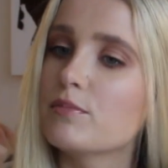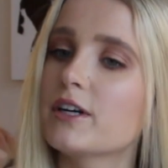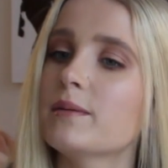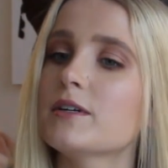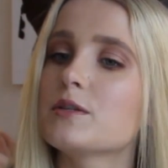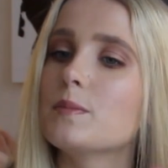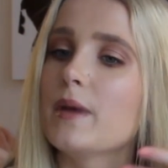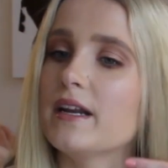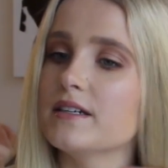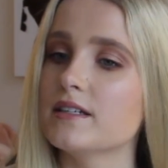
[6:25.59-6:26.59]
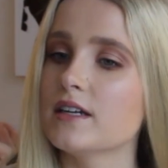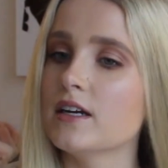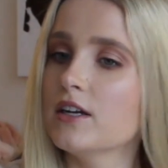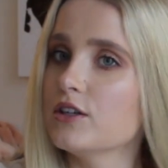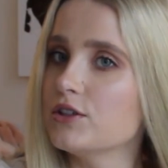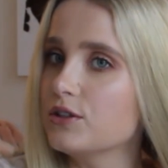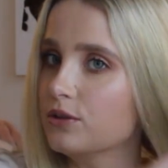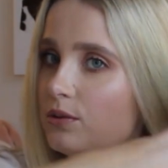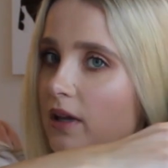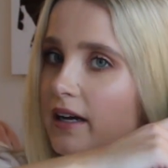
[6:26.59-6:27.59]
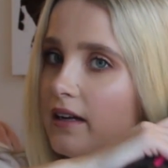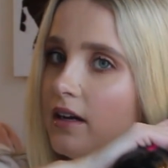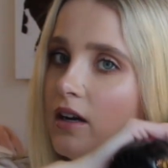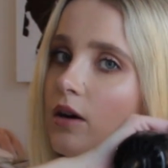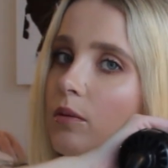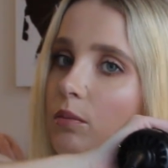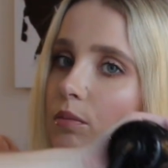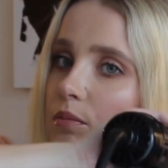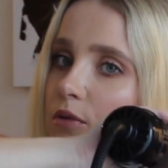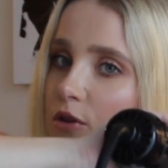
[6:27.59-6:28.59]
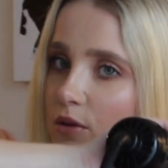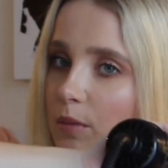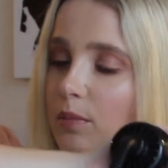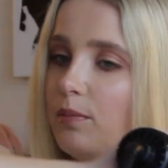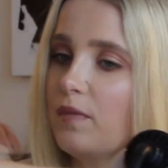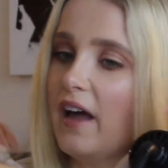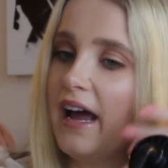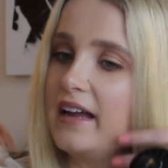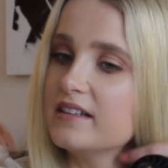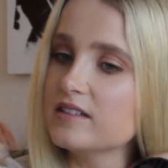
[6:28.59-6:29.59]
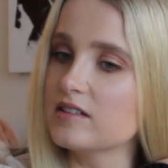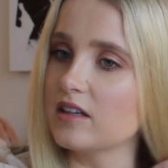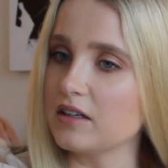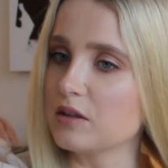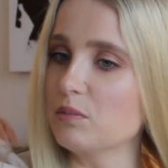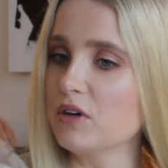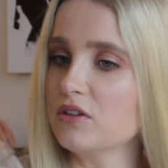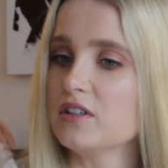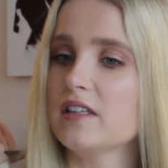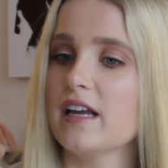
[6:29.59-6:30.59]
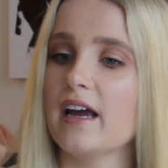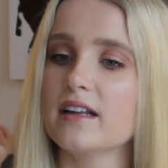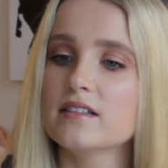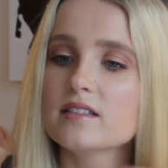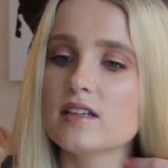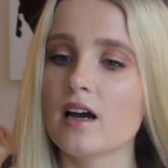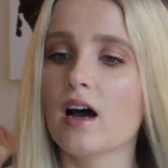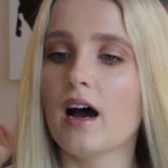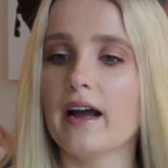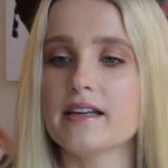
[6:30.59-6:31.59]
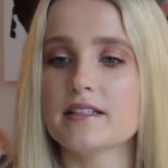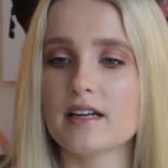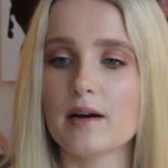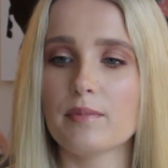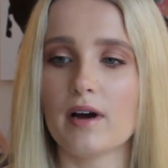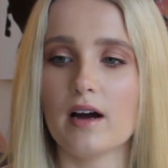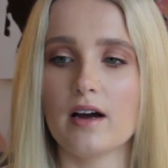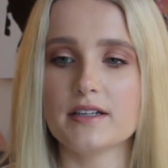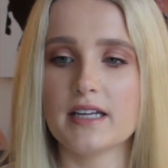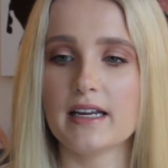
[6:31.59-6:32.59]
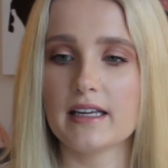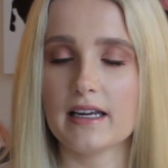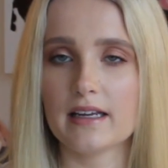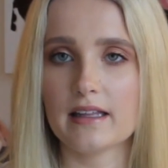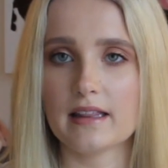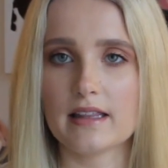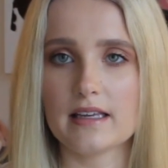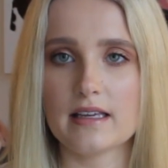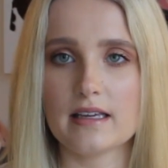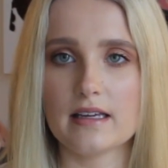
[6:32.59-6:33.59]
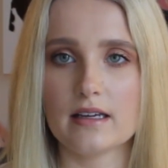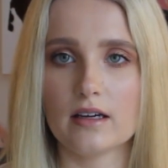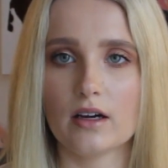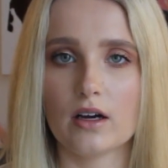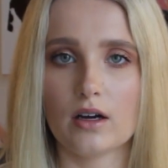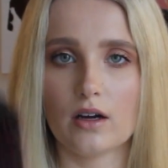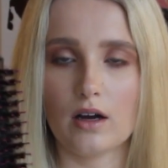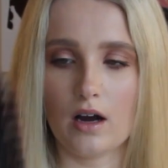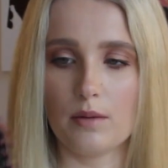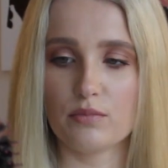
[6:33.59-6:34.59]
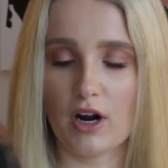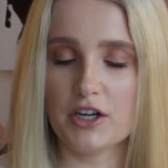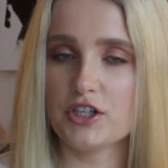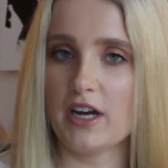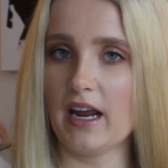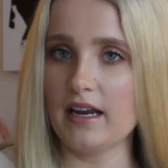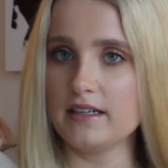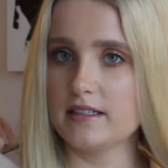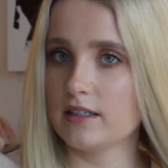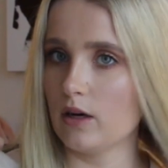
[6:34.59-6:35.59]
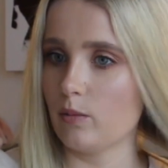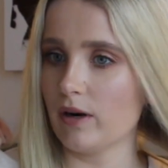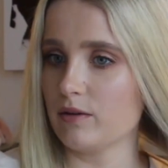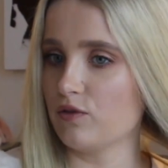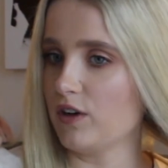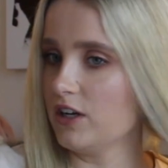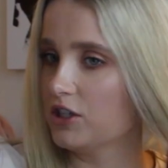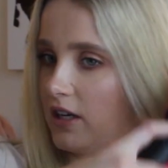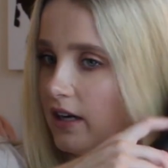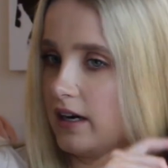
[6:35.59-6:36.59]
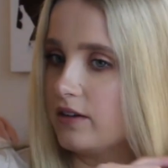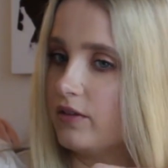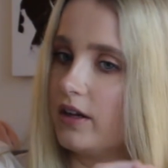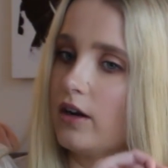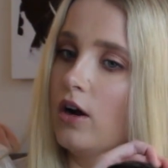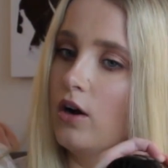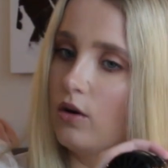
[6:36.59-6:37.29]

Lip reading: pretty much meant to like do the ends, like middle to the ends. I ended up taking the brush, and when I was finished, I kind of like